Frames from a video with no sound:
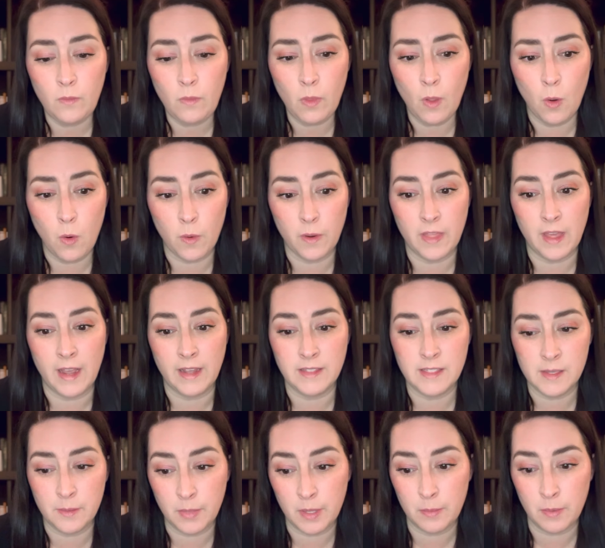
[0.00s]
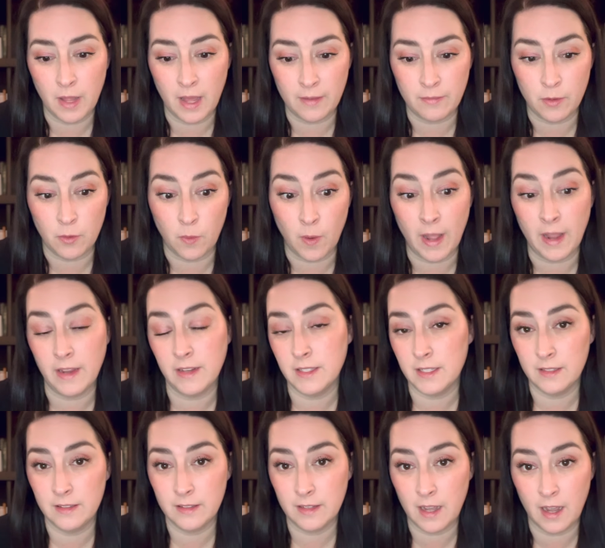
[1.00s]
Or that some people have the right
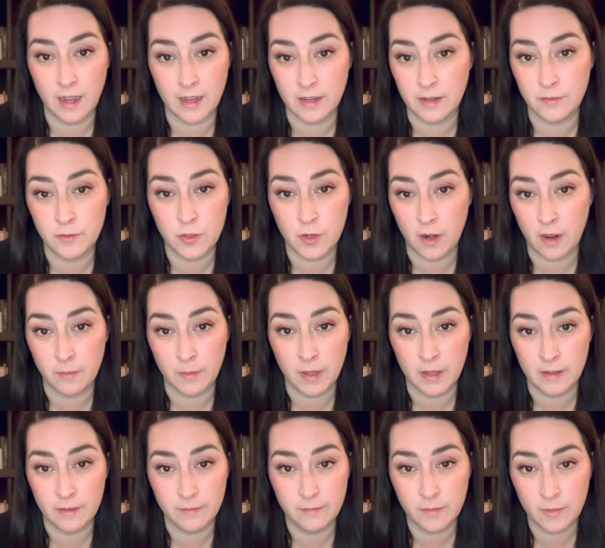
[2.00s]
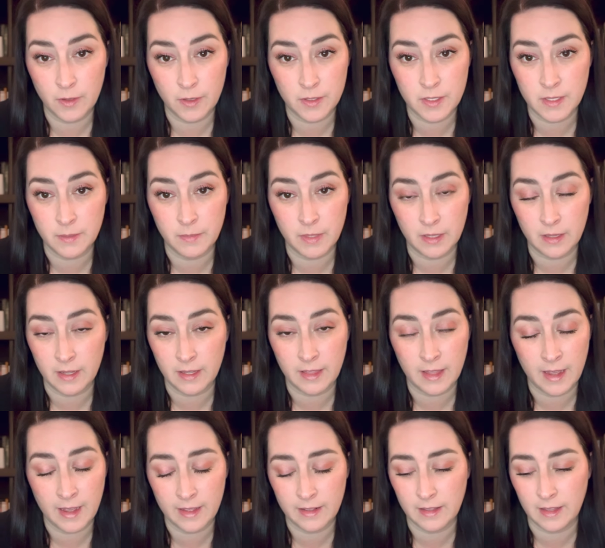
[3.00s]
kind of trauma or something like
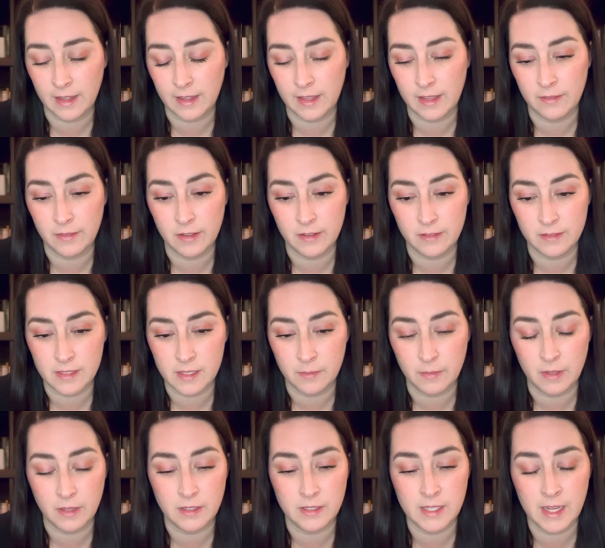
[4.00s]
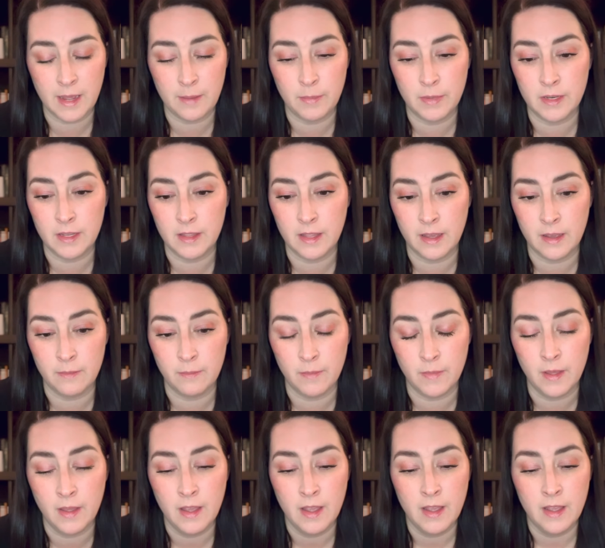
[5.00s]
that, like given something that's happened to them,
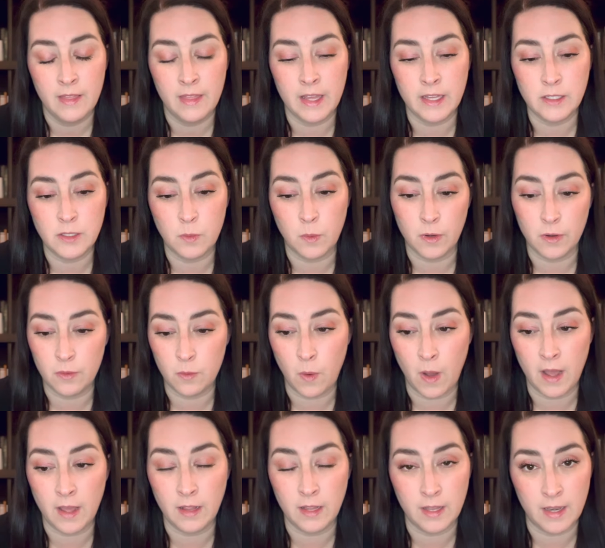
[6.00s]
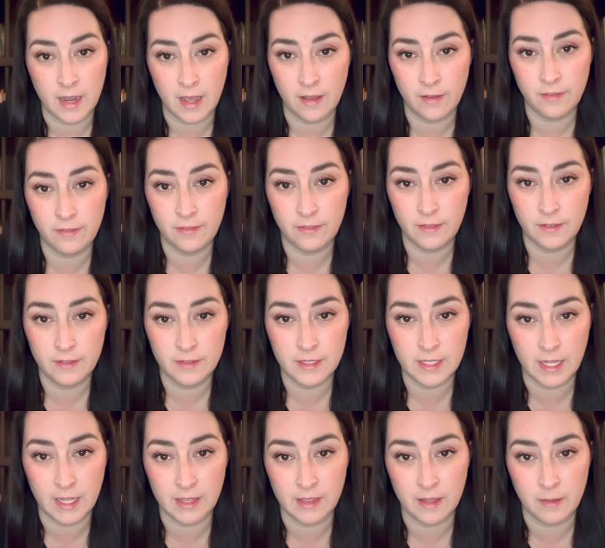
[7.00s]
that's worthwhile enough
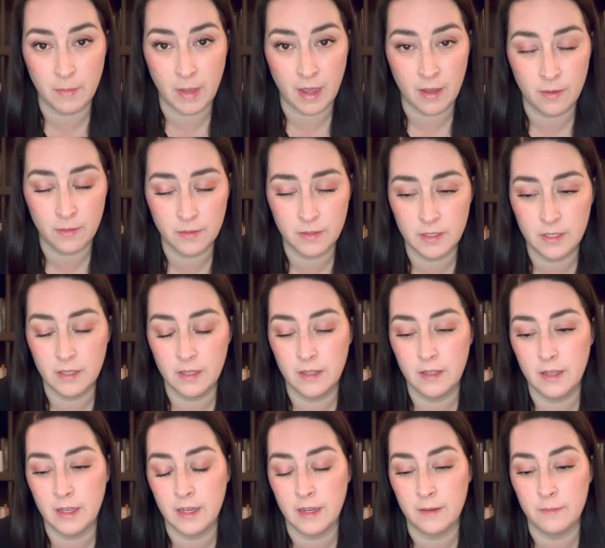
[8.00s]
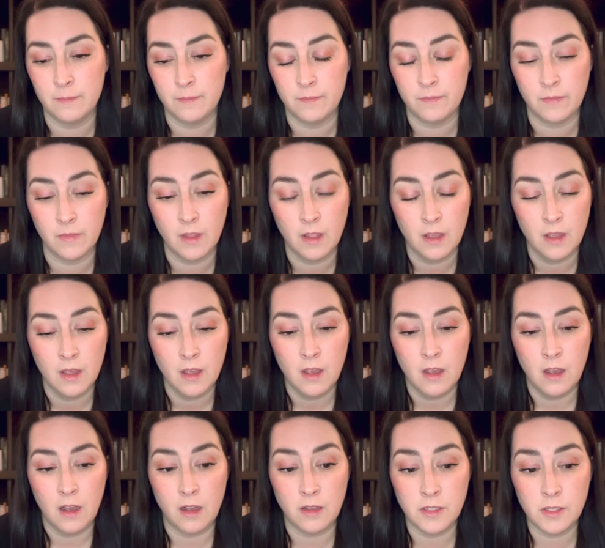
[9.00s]
to get them out. Um,
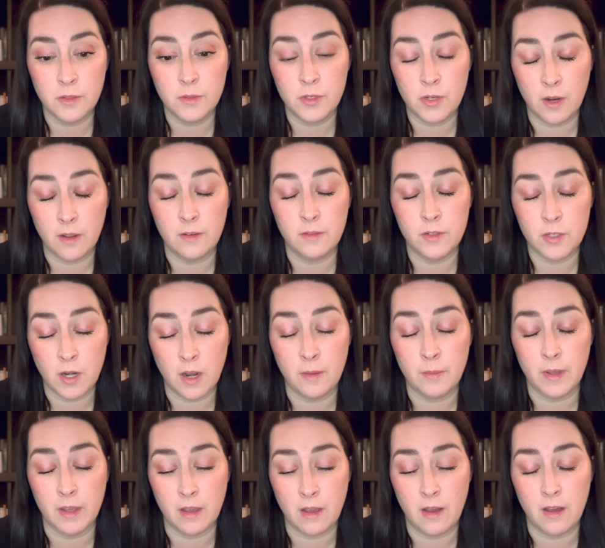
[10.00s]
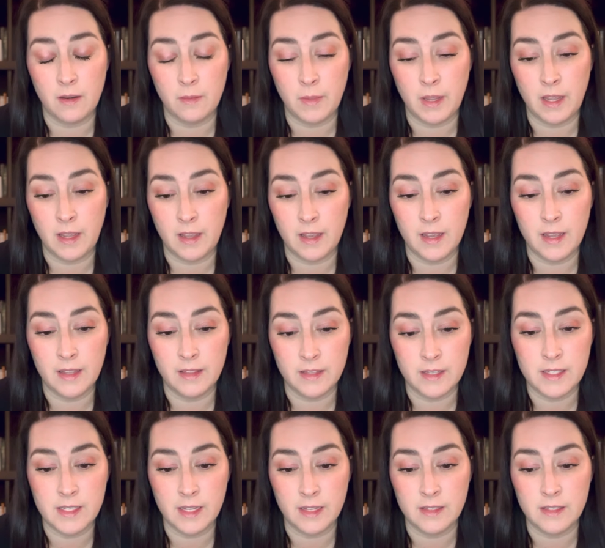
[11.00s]
also tra- trauma economy in the
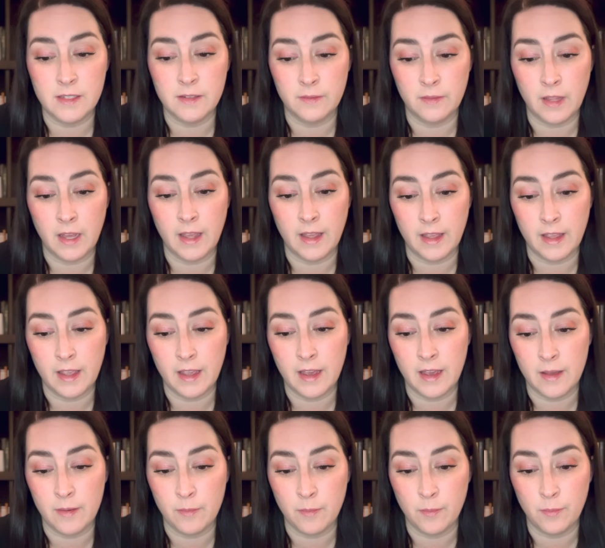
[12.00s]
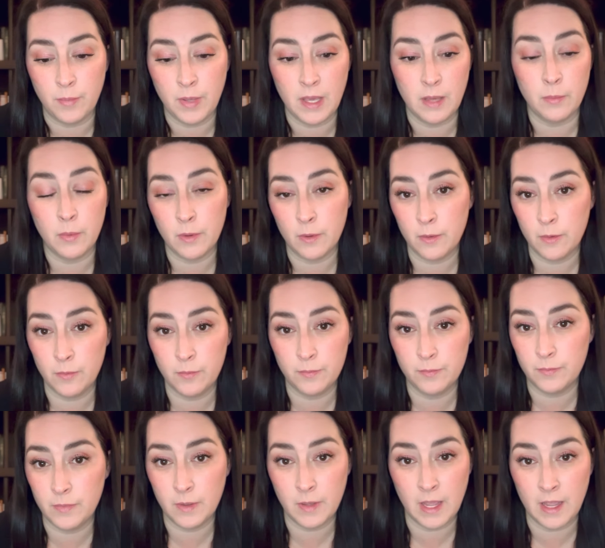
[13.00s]
sense of like um, people
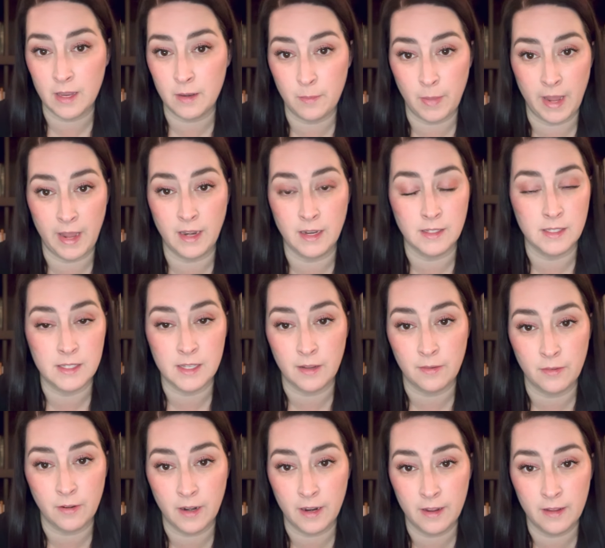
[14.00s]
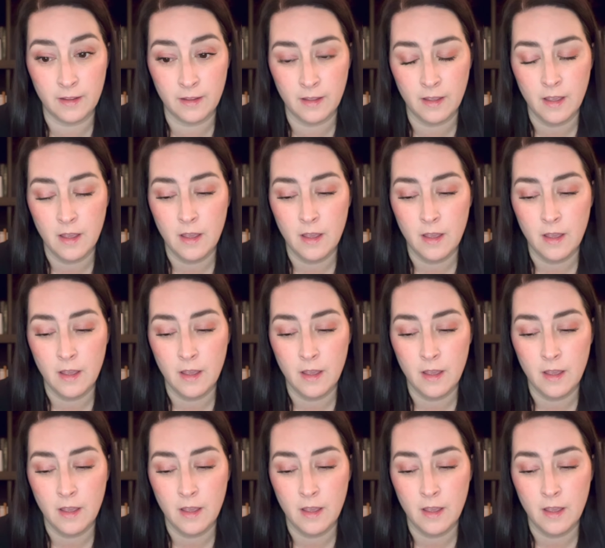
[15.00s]
in pain and suffering